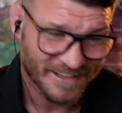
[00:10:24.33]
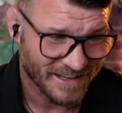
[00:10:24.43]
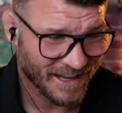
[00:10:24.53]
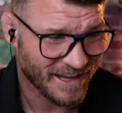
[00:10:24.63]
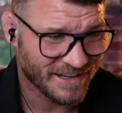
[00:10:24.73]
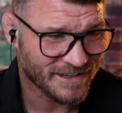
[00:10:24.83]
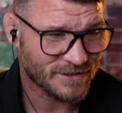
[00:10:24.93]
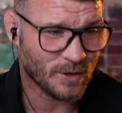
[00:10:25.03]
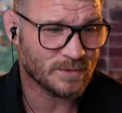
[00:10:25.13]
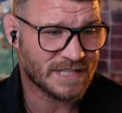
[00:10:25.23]
Hey,
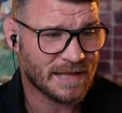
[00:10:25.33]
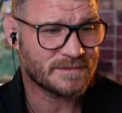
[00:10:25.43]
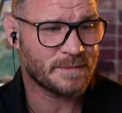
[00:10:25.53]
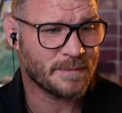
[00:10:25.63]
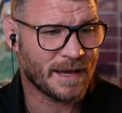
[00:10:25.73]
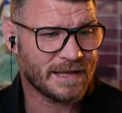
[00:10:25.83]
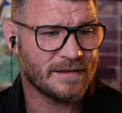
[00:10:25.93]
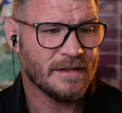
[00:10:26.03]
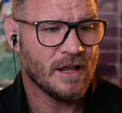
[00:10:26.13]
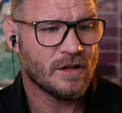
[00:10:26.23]
don't tempt me, mate.
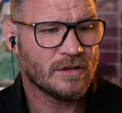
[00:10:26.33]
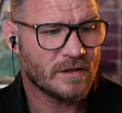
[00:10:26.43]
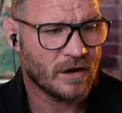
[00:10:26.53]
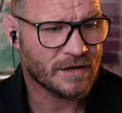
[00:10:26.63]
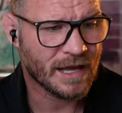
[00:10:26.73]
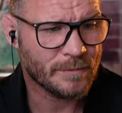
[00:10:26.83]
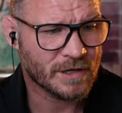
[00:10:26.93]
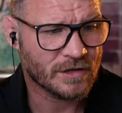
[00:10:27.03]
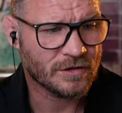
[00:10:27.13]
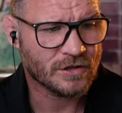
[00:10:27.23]
Okay, we've
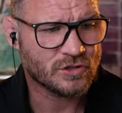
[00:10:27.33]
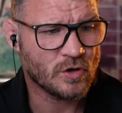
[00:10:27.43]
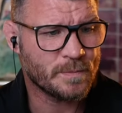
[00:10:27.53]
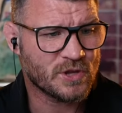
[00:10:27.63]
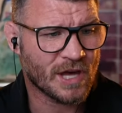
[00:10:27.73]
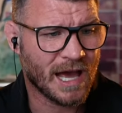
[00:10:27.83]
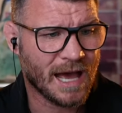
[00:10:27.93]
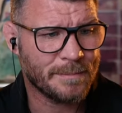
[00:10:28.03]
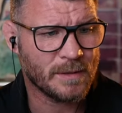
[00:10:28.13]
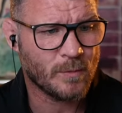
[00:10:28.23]
got another super chat.
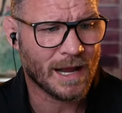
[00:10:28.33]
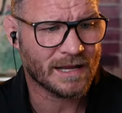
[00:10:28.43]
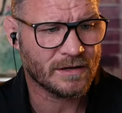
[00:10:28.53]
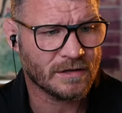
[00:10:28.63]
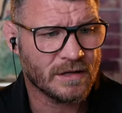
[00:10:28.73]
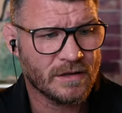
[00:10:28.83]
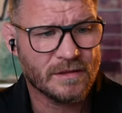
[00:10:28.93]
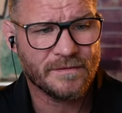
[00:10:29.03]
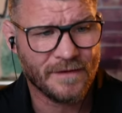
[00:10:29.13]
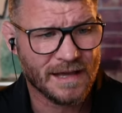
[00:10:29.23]
Abby Wagner,
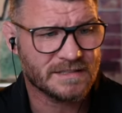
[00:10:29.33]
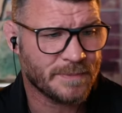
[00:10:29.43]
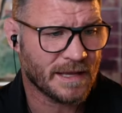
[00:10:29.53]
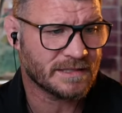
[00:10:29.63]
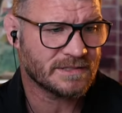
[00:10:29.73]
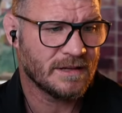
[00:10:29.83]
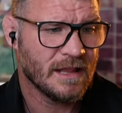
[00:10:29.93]
the fight space.